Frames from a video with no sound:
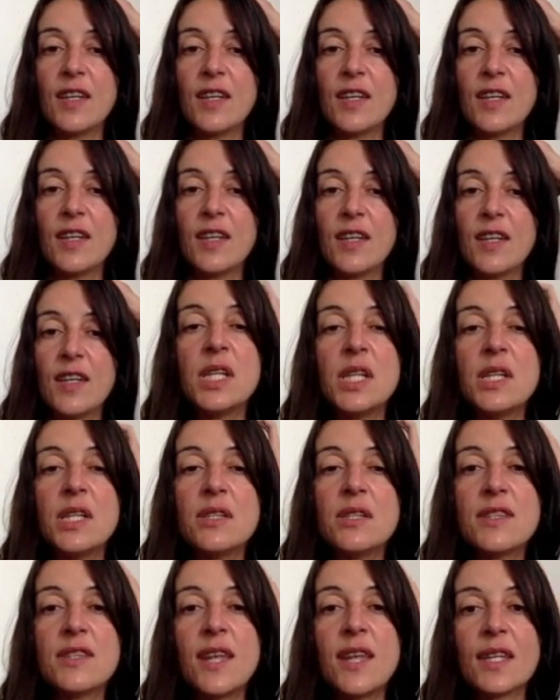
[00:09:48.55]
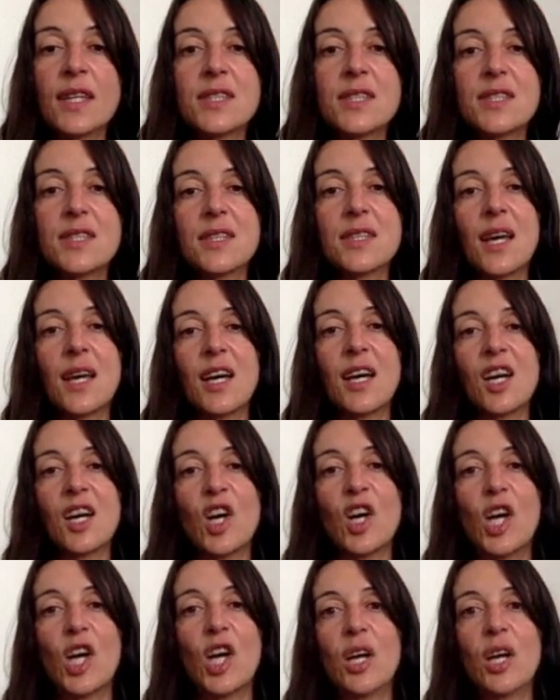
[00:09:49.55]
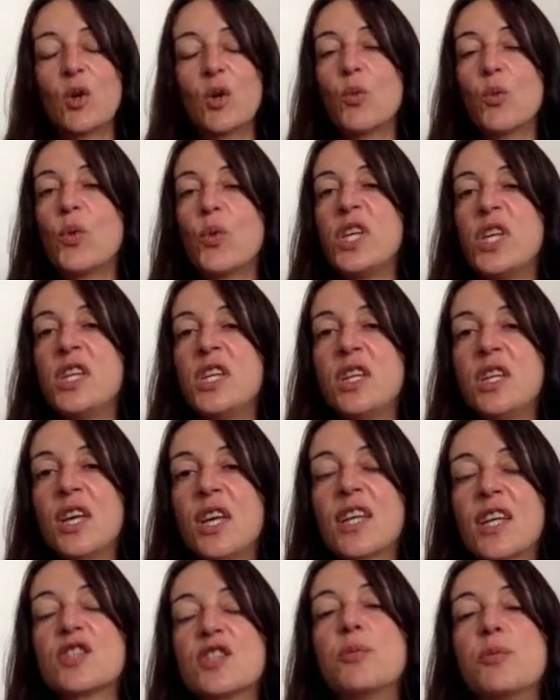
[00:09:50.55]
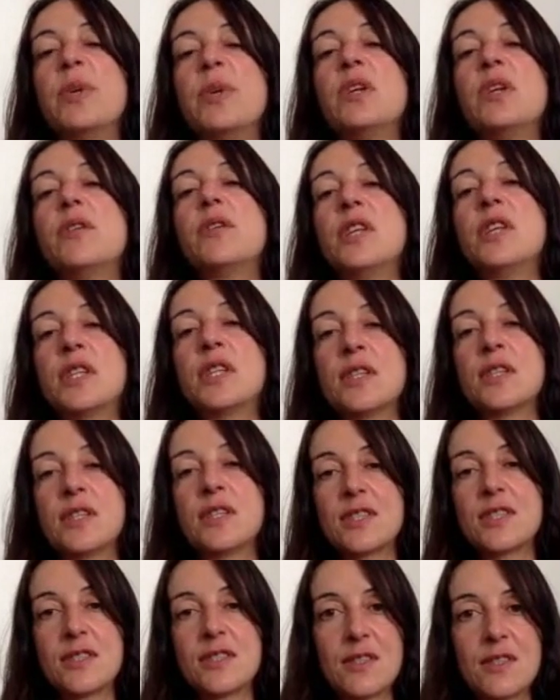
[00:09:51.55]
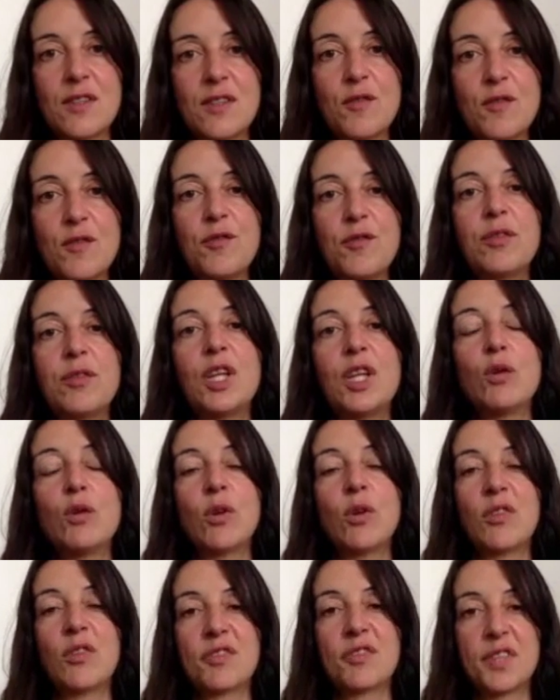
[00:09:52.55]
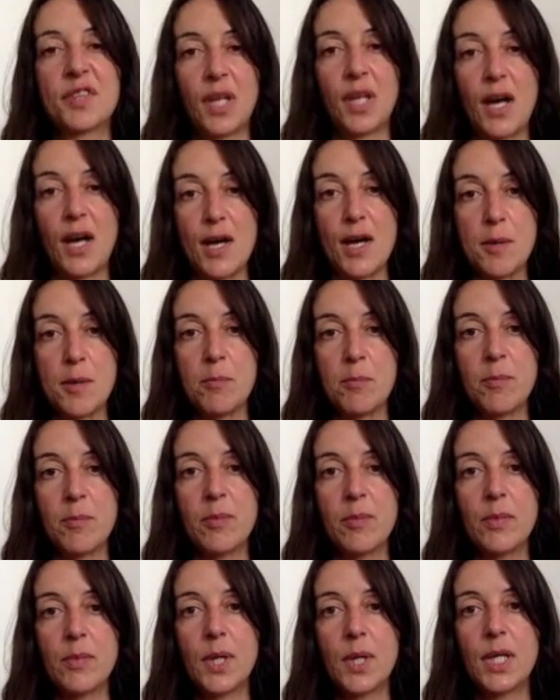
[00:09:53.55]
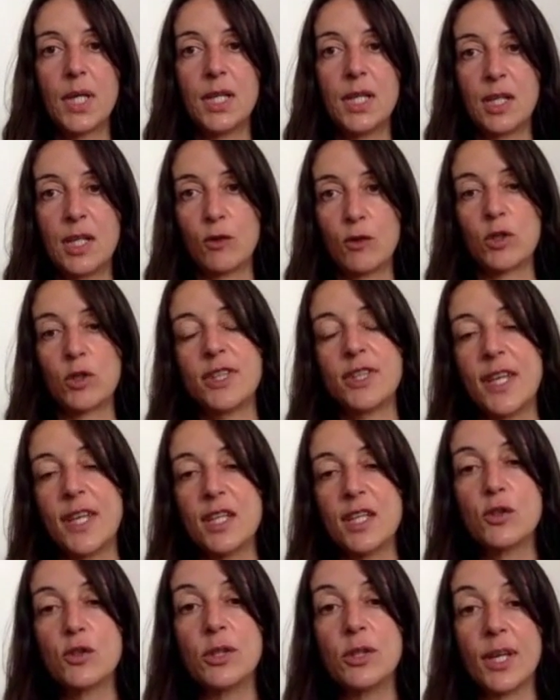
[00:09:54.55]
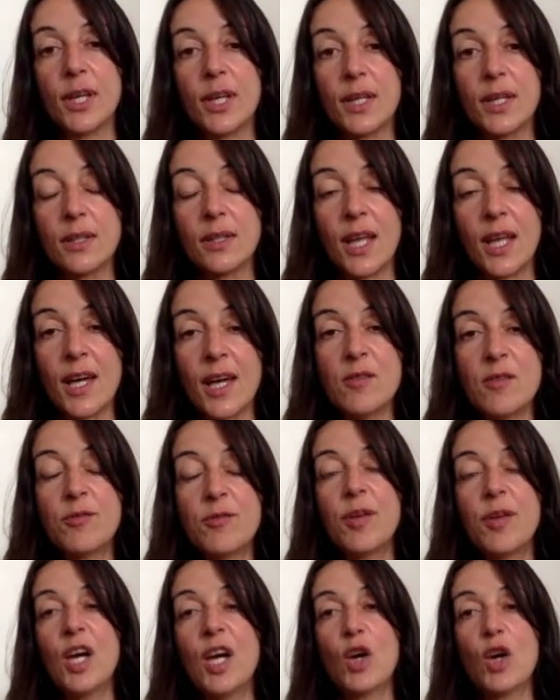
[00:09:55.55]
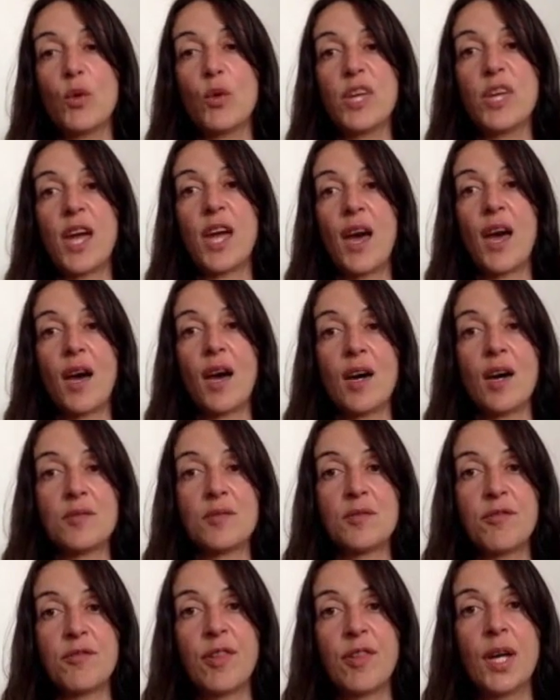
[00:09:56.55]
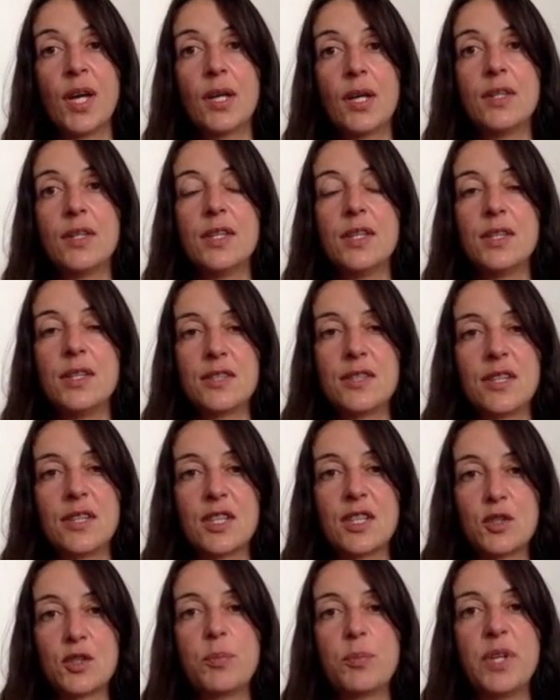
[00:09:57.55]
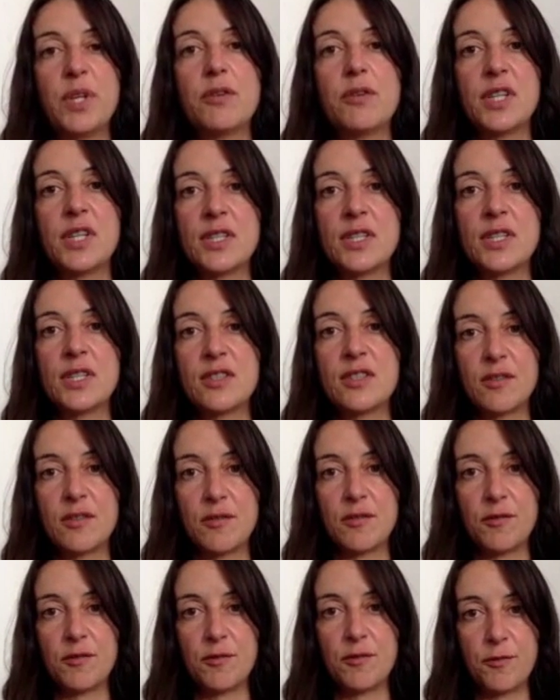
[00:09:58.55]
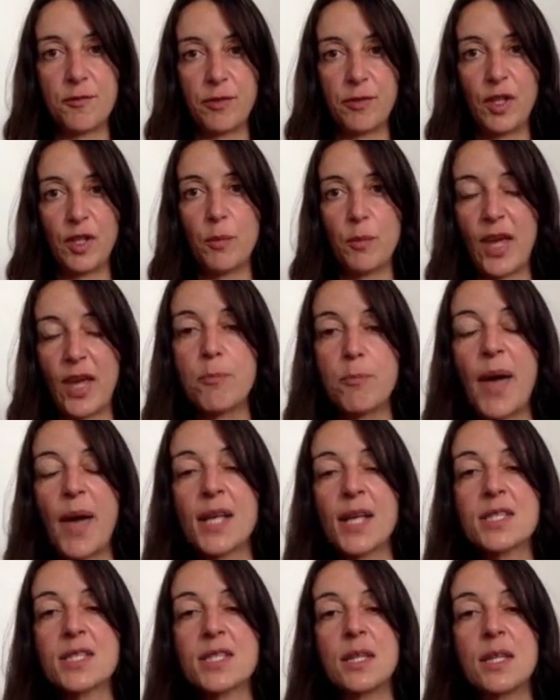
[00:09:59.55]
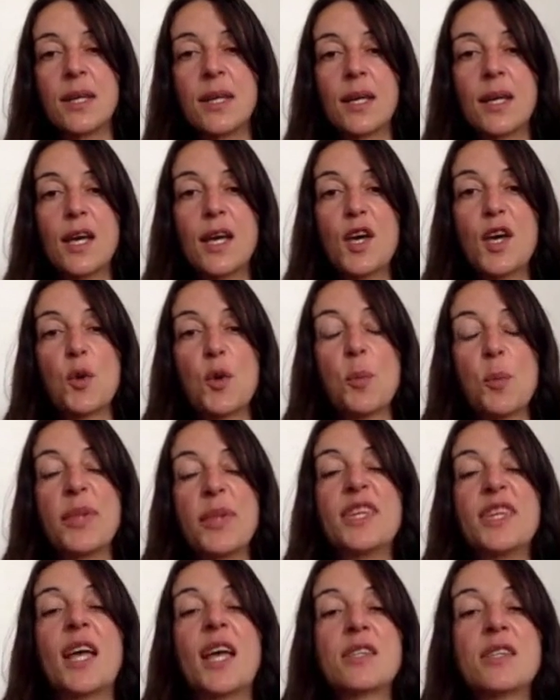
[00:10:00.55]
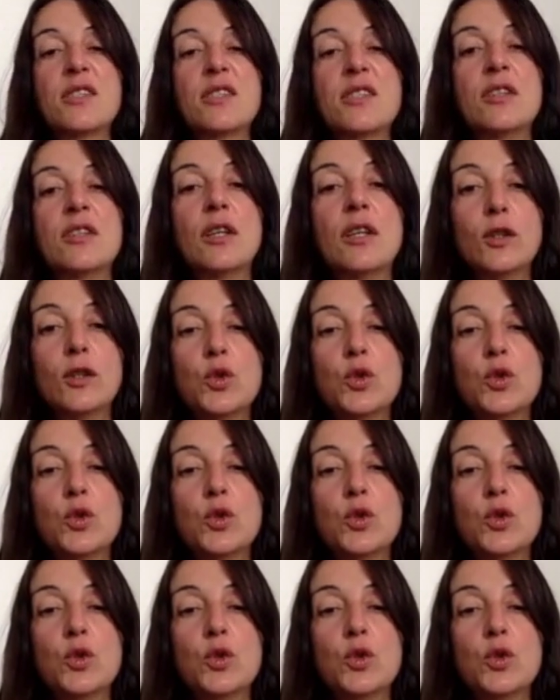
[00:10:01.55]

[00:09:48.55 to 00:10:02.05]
that means that we experience the flow of time in our day-to-day life. We have this experience of time passing, but that's an